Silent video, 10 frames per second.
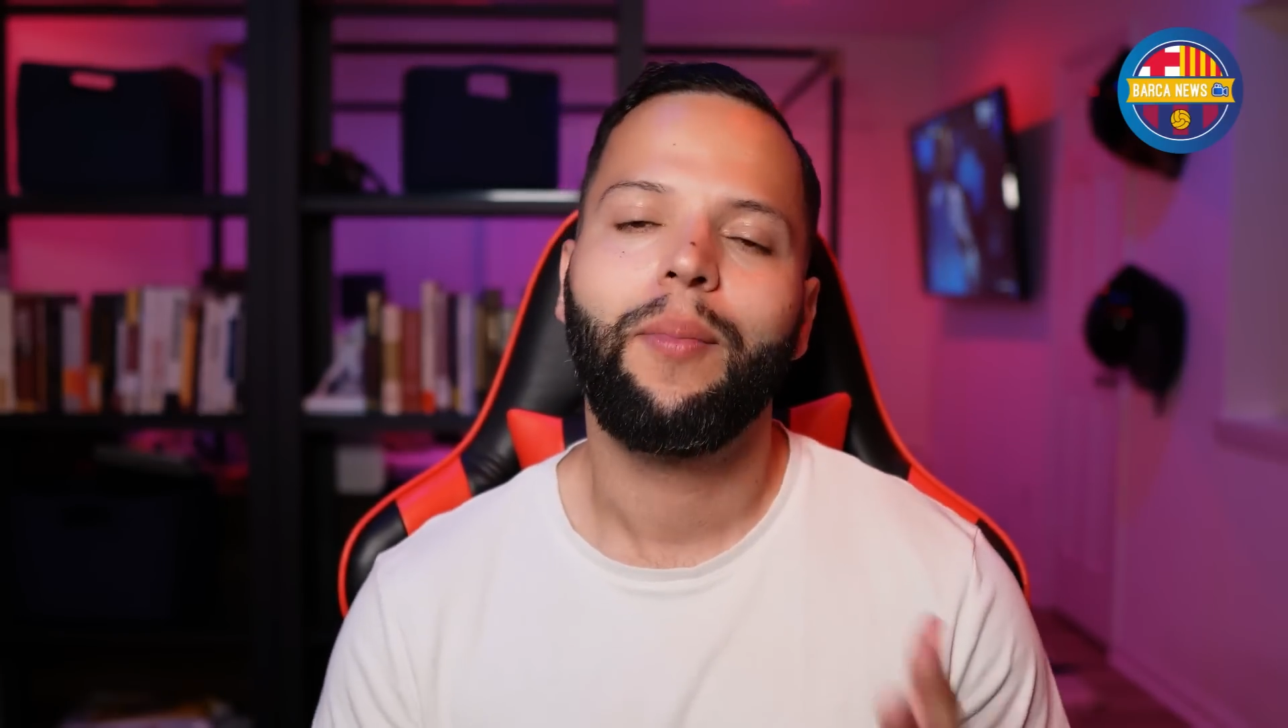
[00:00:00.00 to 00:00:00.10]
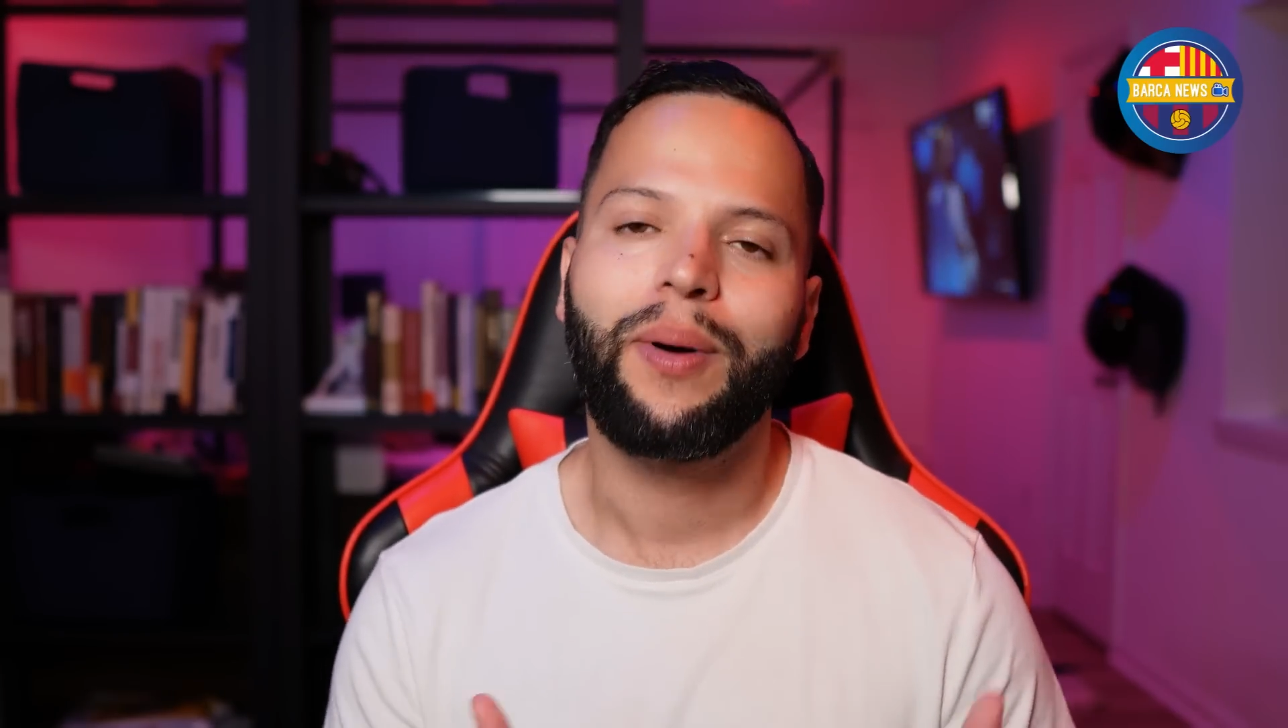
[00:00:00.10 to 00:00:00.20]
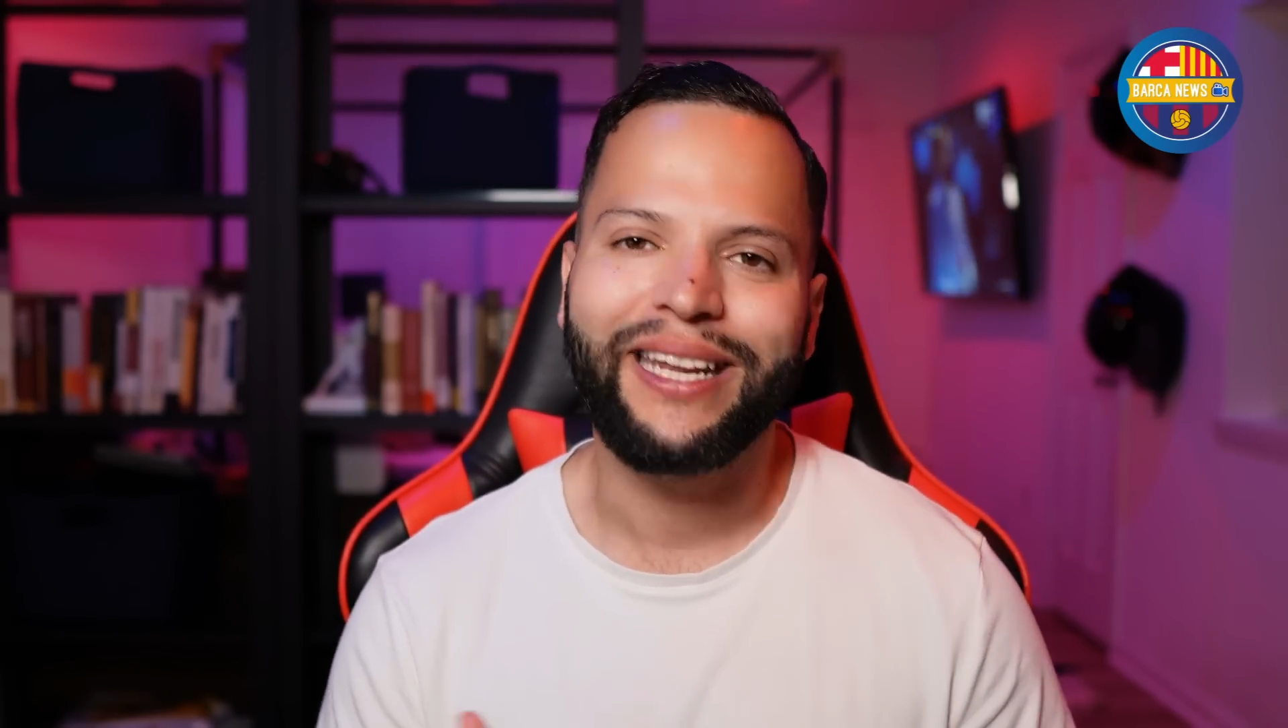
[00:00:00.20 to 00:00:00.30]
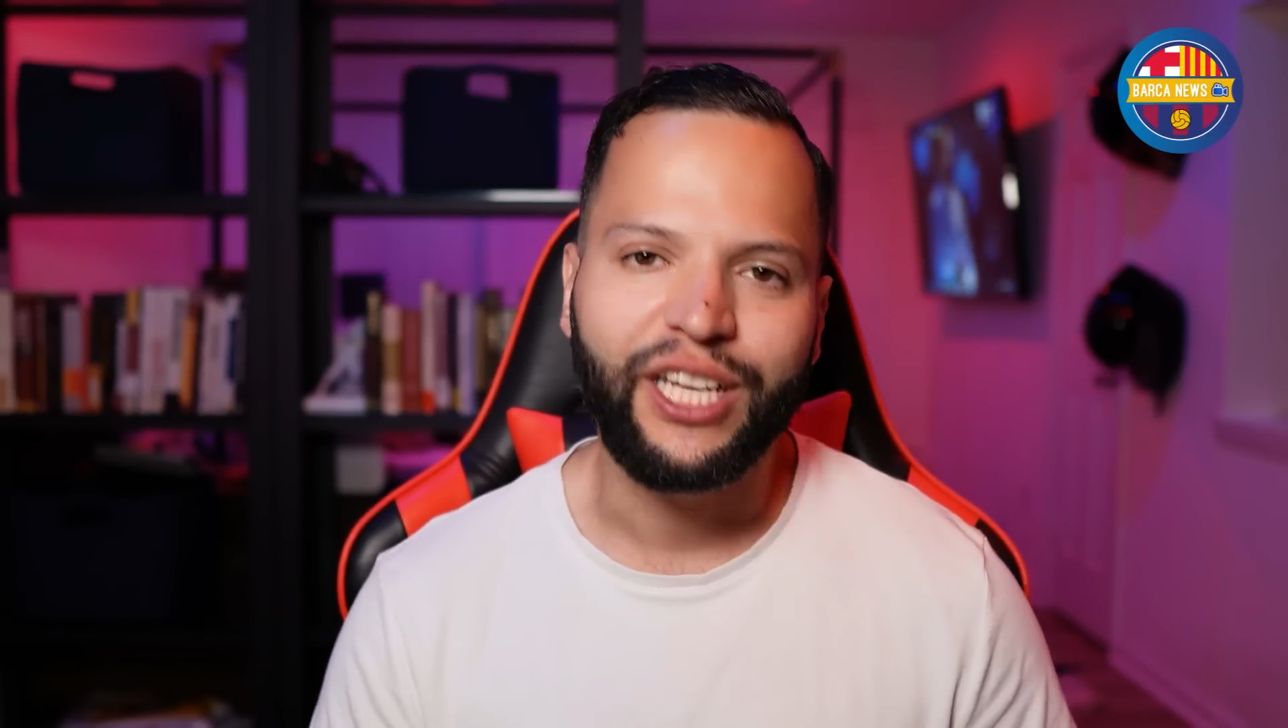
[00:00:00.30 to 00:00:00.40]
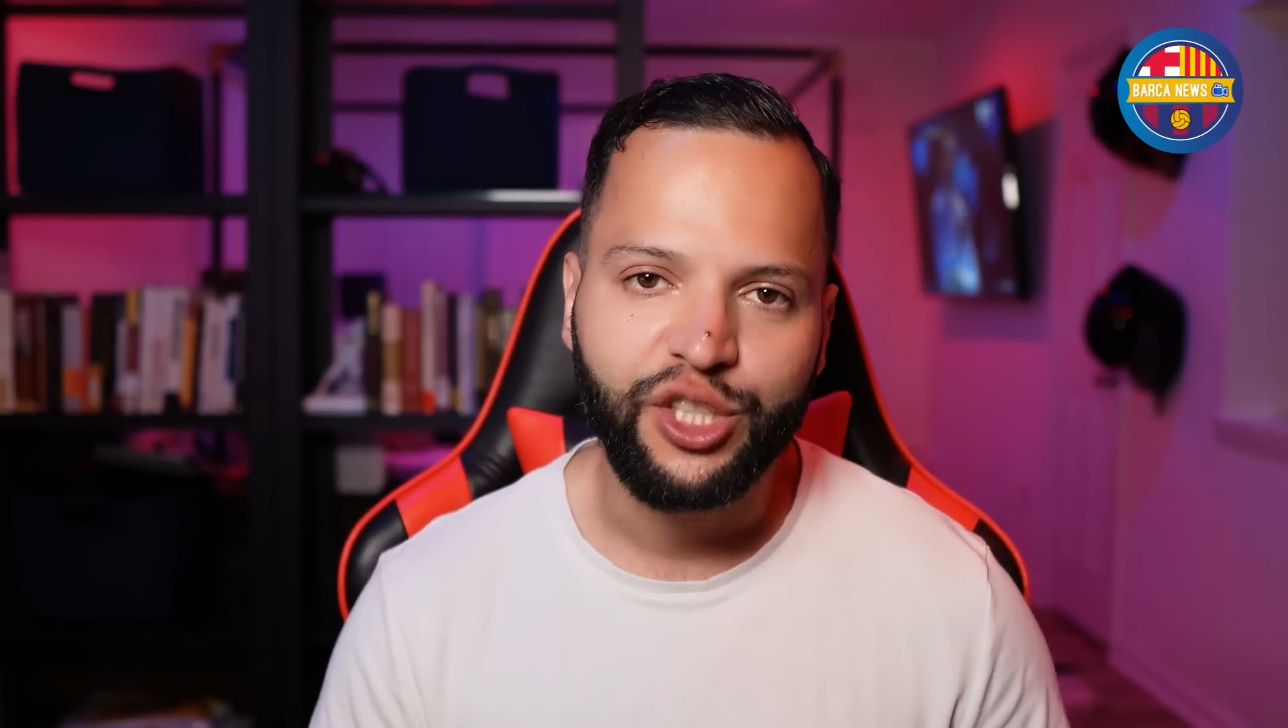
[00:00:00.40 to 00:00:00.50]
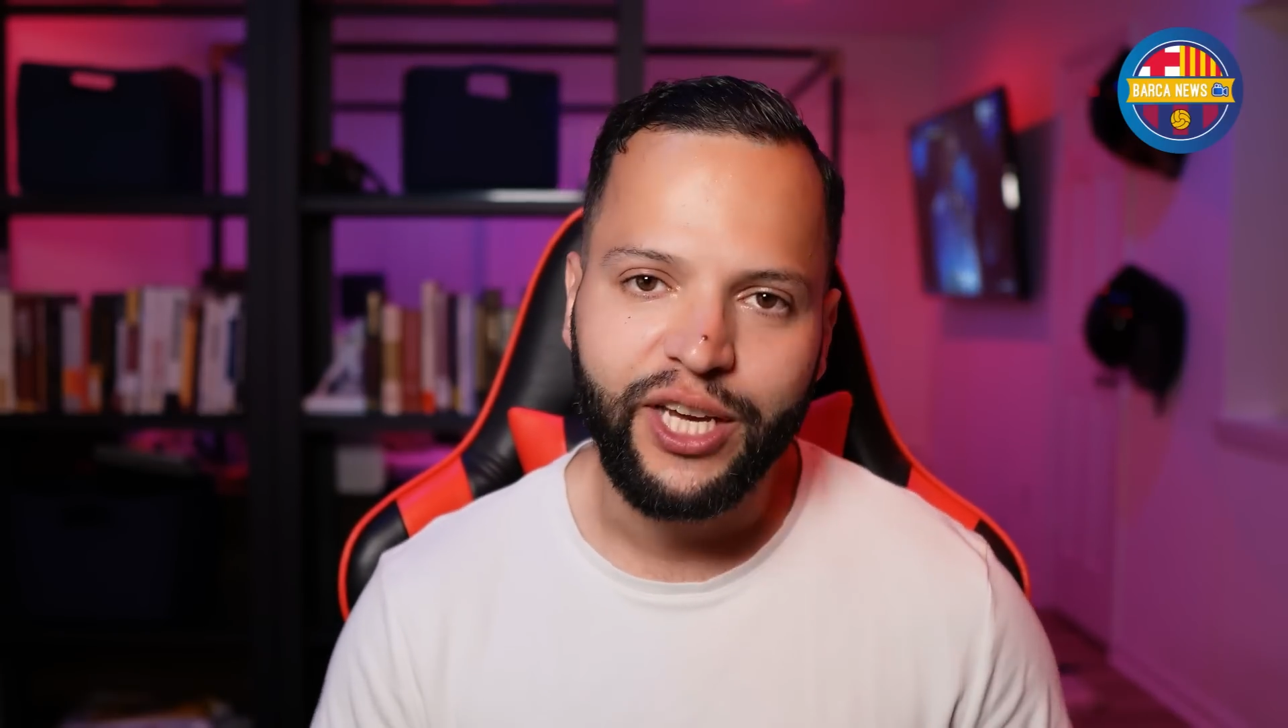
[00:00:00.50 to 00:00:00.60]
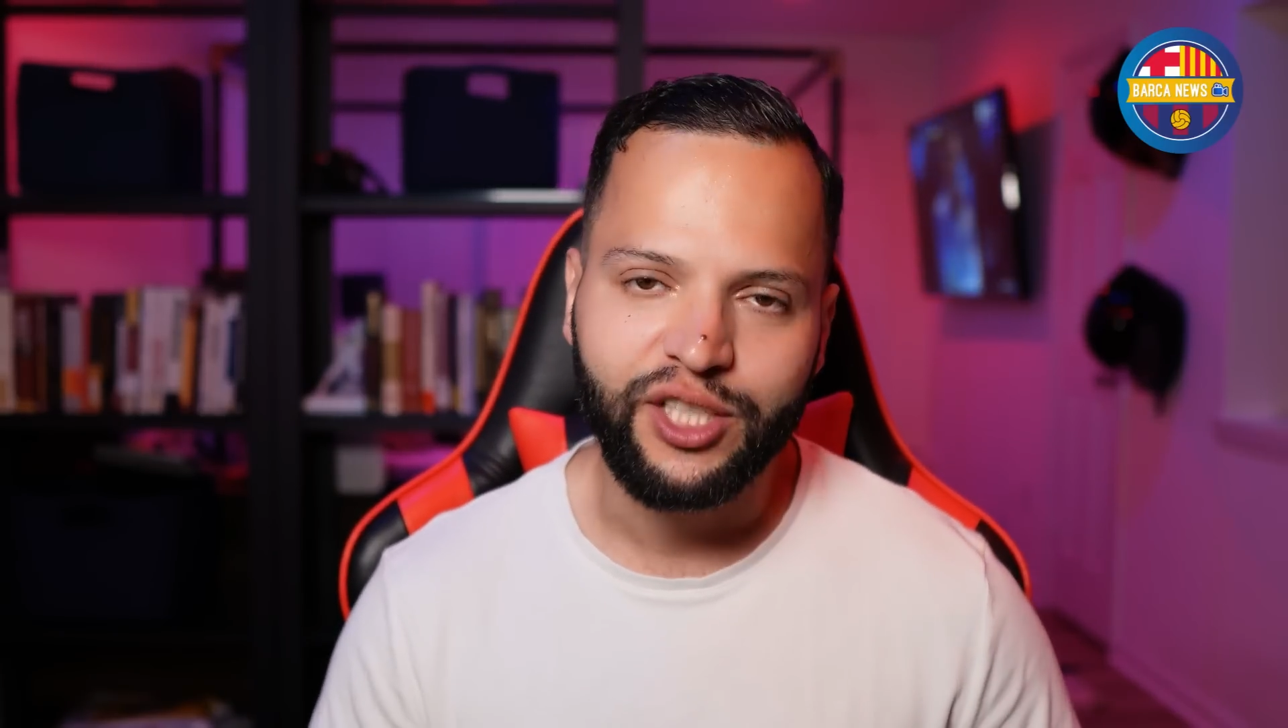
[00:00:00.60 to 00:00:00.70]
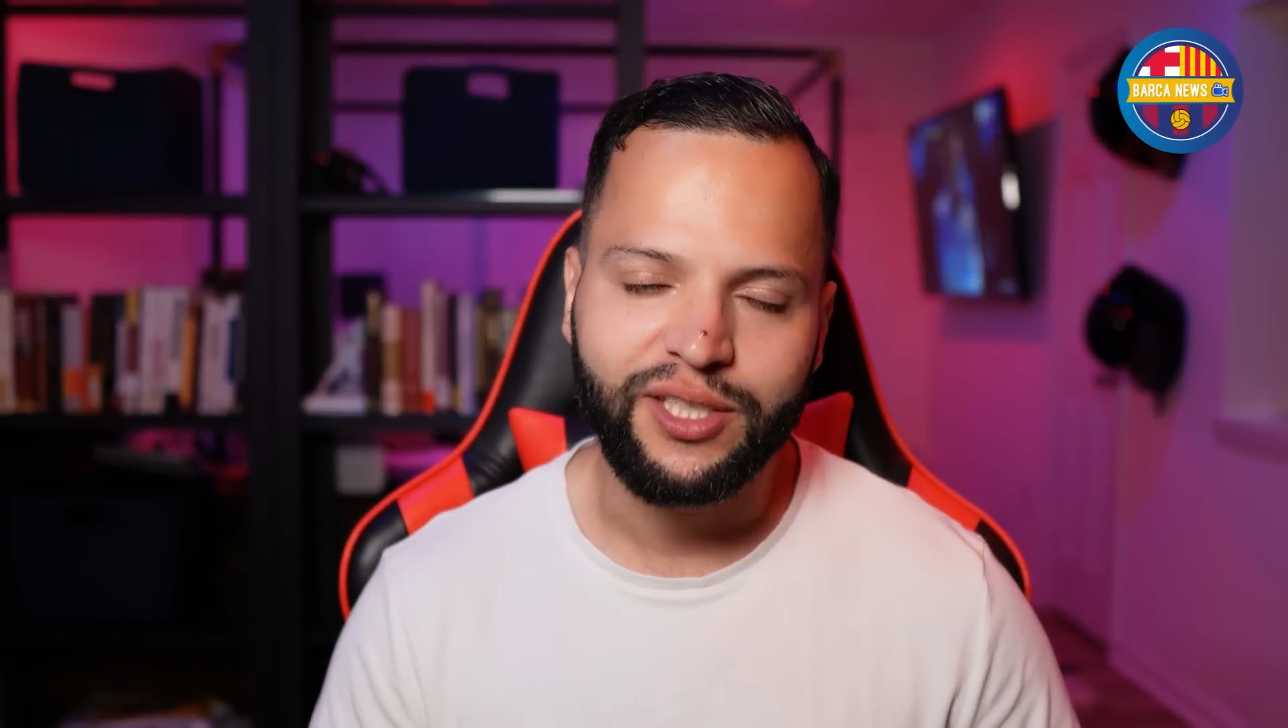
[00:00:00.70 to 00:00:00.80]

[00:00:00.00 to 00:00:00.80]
but in exchange,